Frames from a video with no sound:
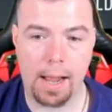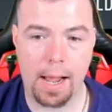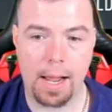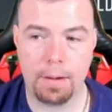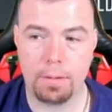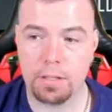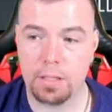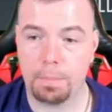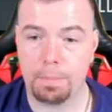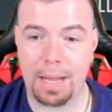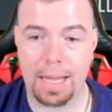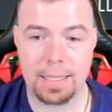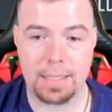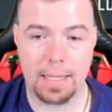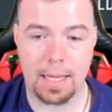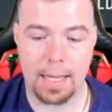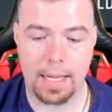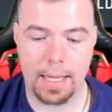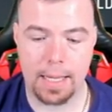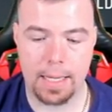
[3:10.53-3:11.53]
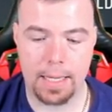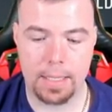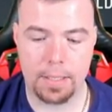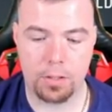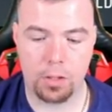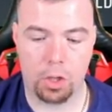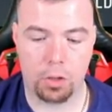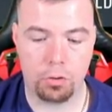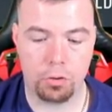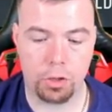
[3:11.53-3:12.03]
And Zapata is
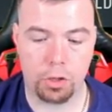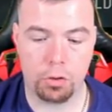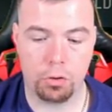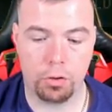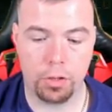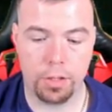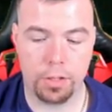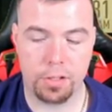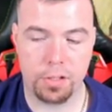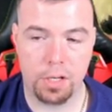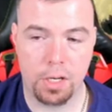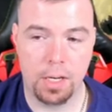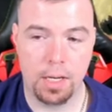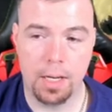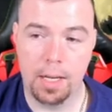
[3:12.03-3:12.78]
900 coins.